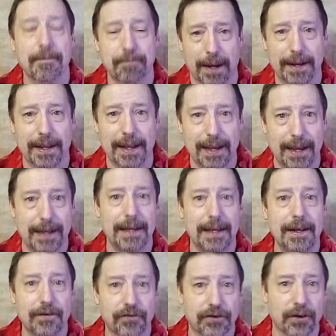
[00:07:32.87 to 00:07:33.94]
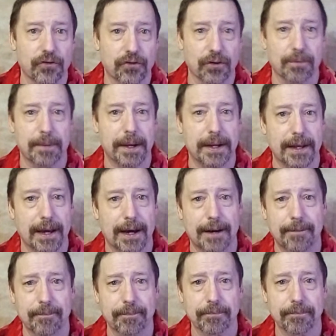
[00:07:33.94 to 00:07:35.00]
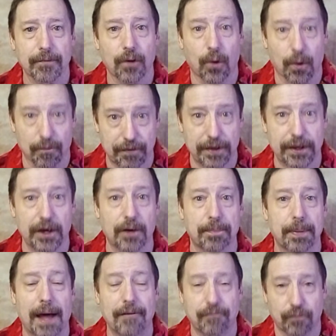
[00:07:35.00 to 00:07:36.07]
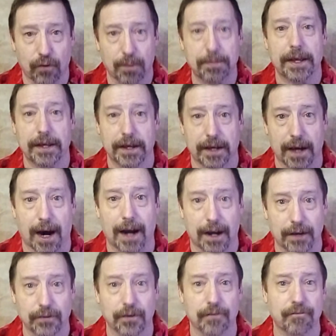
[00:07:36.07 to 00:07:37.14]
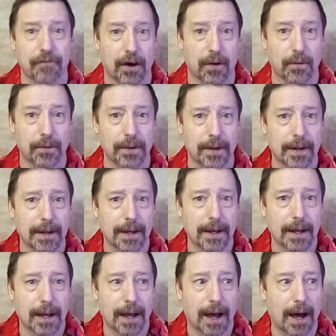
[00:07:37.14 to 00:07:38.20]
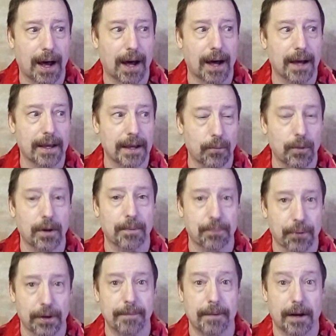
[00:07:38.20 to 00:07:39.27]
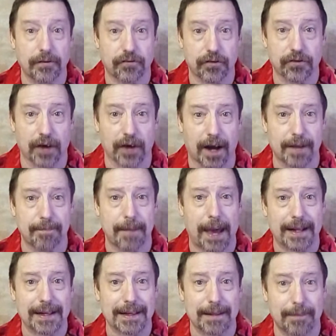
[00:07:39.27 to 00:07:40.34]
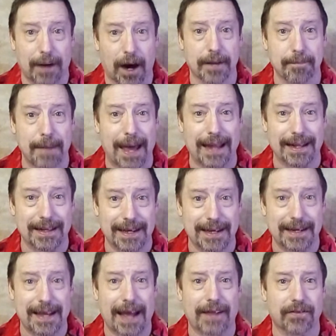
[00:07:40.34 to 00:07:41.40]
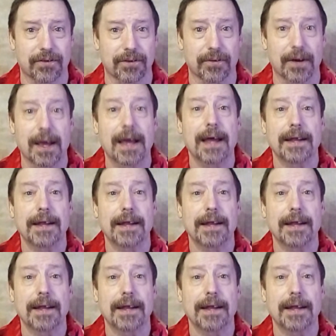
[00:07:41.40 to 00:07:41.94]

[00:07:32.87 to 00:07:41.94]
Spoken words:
But any social media or video platform that you got on your phone, it will pretty much just automatically connect to.